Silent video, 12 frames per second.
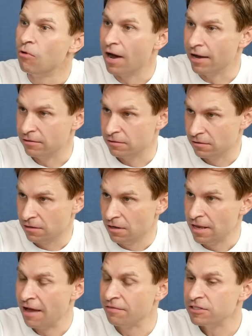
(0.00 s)
Right.
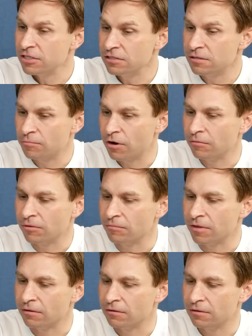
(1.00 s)
And this is the problem,
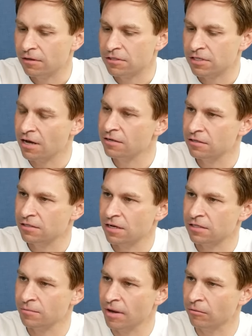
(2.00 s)
that a scientist
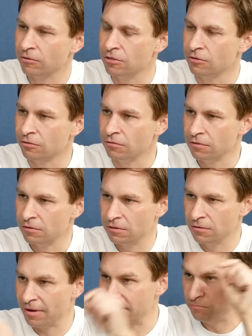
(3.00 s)
has to be able to do
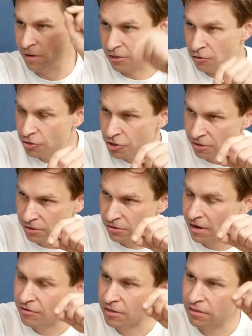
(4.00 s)
minutia. So I
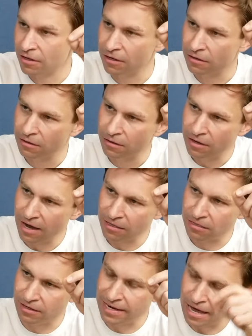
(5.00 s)
have to think at
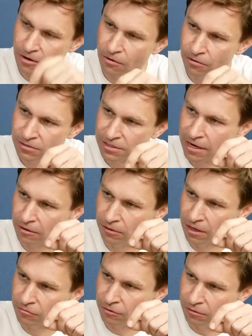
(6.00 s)
the nanoscale
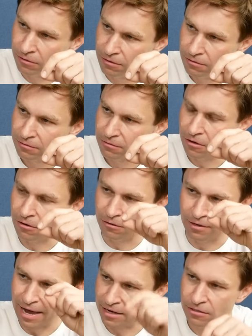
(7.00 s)
level
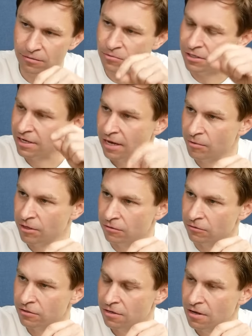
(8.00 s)
on atoms and
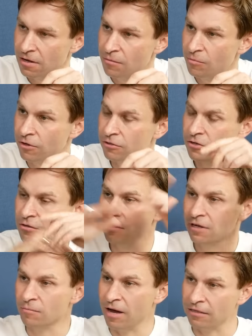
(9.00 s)
chemicals, but also
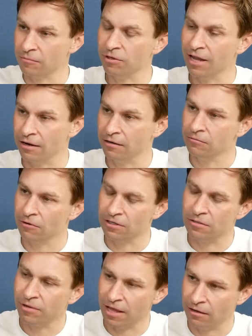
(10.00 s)
think about the planet. What does
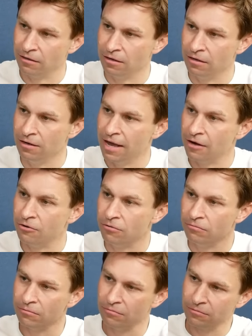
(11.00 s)
the planet need? And how do you
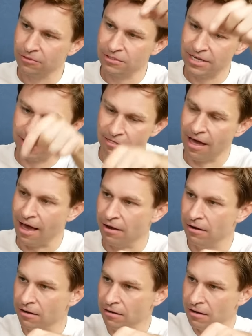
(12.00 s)
take that
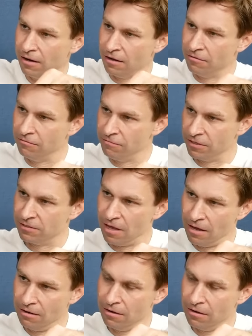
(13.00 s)
and fix that?